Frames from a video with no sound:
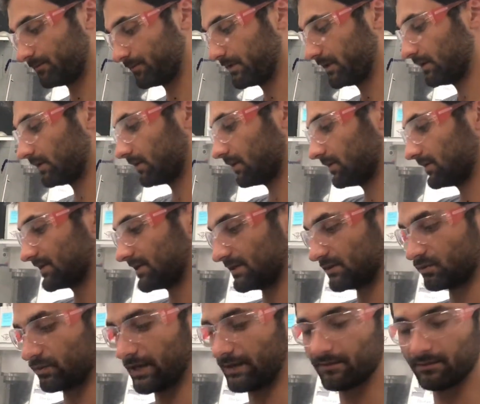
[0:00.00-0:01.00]
Here, since
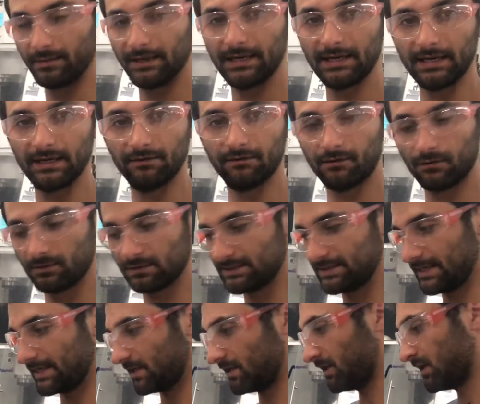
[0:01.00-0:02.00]
we haven't made any folds
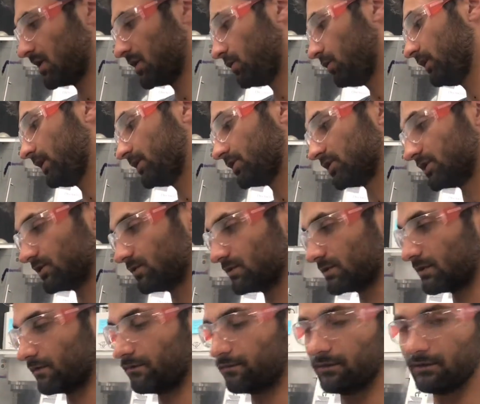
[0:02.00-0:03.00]
yet, we can just use
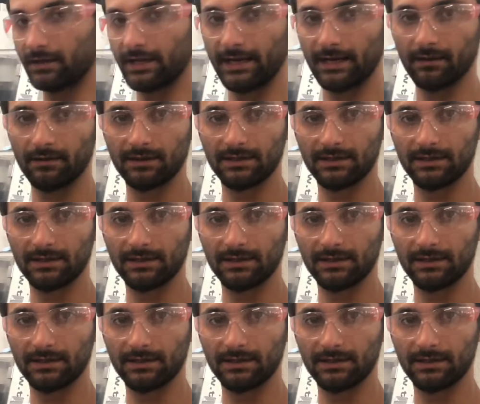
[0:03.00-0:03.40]
the full length.